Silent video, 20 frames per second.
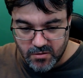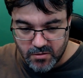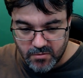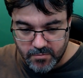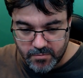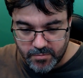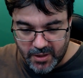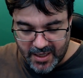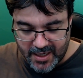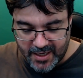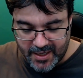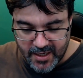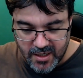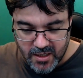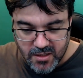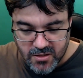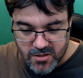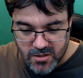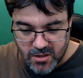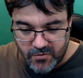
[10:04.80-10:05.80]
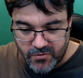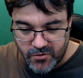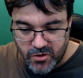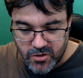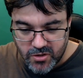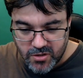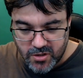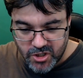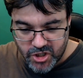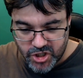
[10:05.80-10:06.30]
blankets, I've
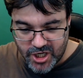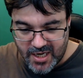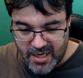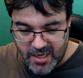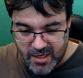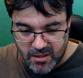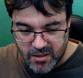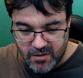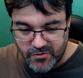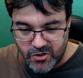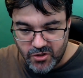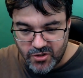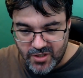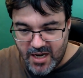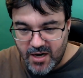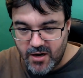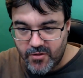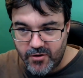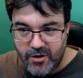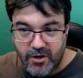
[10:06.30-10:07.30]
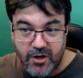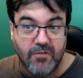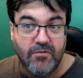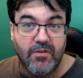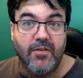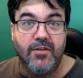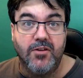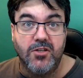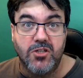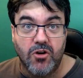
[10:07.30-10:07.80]
used a sheet, I've used anything I can find
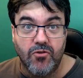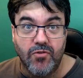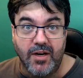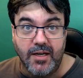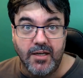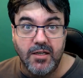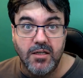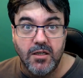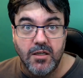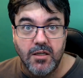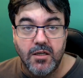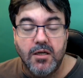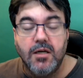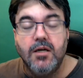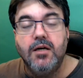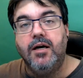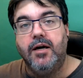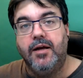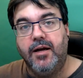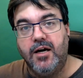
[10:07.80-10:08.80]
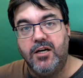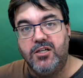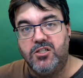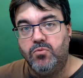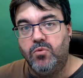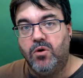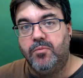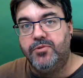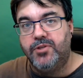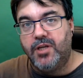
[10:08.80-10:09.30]
that's green, and it hasn't
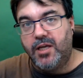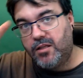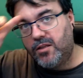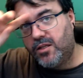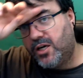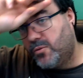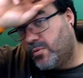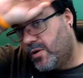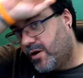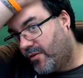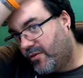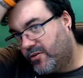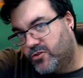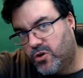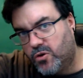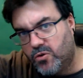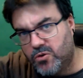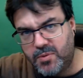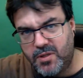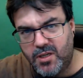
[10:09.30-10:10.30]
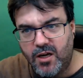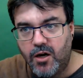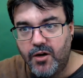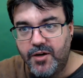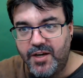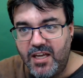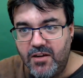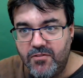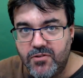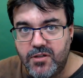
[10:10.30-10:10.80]
worked particularly well. There's always been
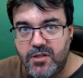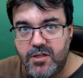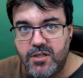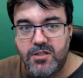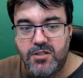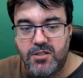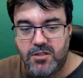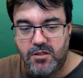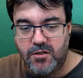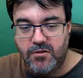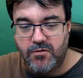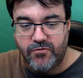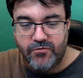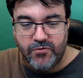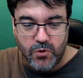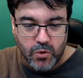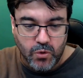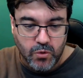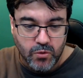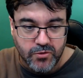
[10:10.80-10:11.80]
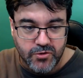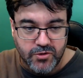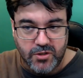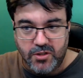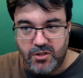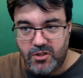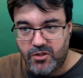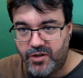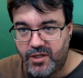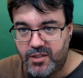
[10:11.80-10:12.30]
unevenness and folds and
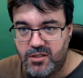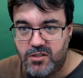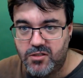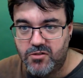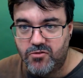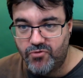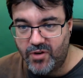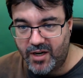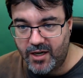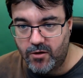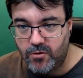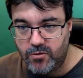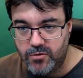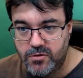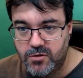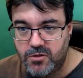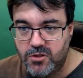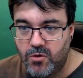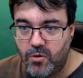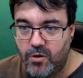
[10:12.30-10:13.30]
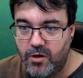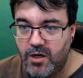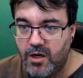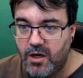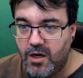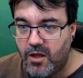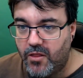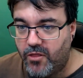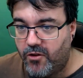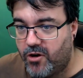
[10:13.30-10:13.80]
creases and wrinkles and so on.
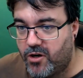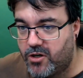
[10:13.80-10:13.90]
There are